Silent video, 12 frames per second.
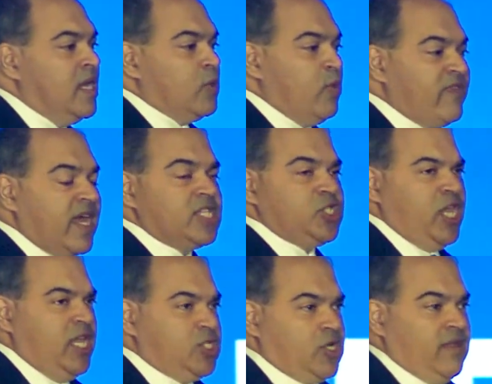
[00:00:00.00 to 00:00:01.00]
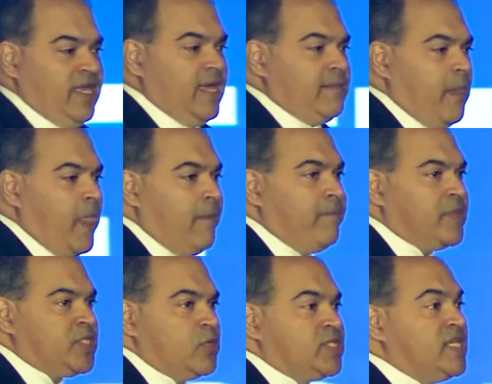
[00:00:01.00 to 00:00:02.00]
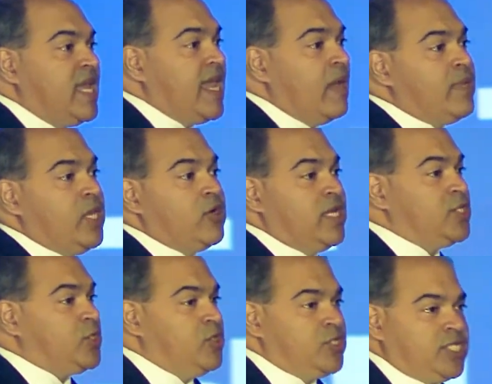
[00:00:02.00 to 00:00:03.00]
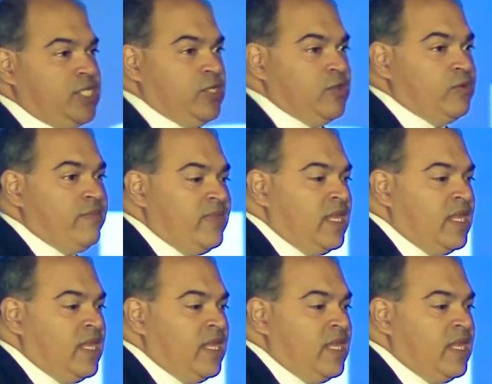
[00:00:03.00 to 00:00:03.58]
We've got to change all that. So today I'm here to introduce to you,